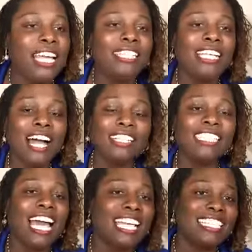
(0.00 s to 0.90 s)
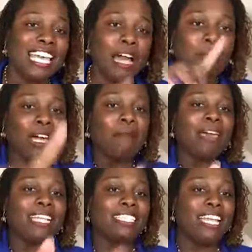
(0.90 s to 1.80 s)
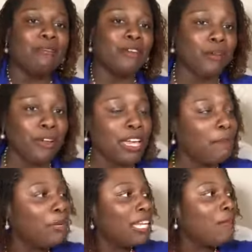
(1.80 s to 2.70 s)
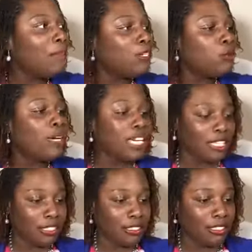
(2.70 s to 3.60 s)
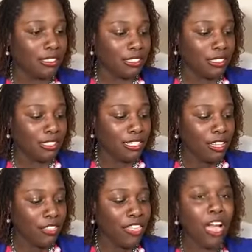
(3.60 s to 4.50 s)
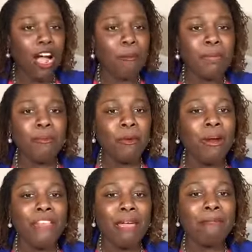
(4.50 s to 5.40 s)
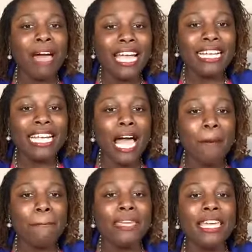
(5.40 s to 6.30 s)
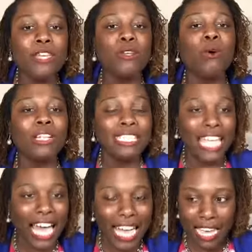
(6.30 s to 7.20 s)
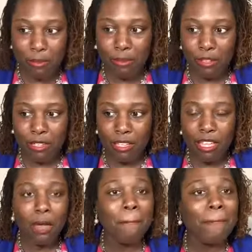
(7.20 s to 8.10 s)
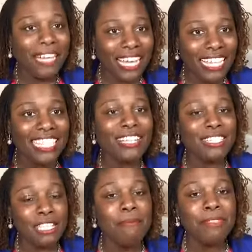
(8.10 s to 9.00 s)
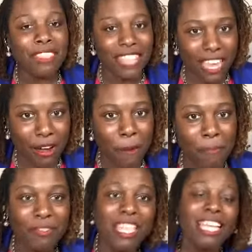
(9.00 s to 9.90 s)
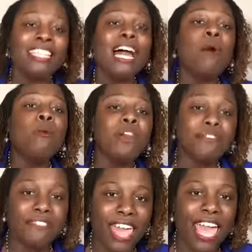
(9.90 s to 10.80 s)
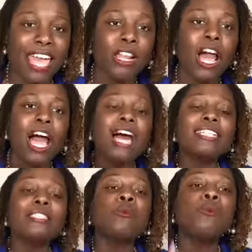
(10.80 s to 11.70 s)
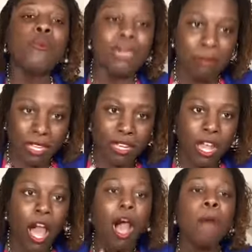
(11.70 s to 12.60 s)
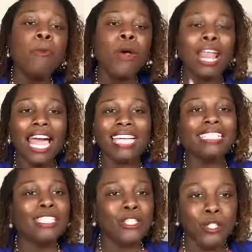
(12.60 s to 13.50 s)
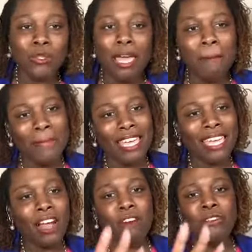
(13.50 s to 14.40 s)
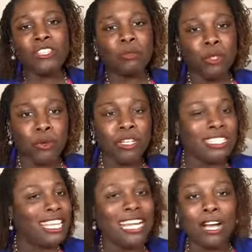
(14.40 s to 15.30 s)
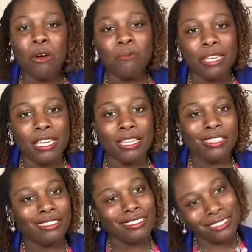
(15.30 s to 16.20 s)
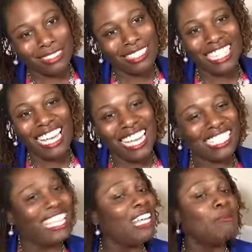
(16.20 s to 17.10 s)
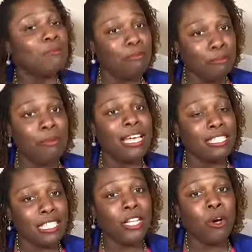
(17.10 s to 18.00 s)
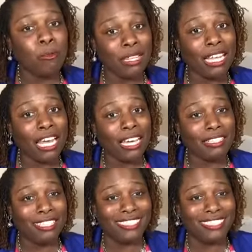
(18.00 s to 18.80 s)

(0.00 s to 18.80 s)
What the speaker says: Dr. Isaiah, I'm gonna come back to that real quick. But in between, there are people where they might not be your type, but there's something there. Now with that, us women are more likely to do that. Men are visual creatures. They're not gonna be, they basically gonna be like,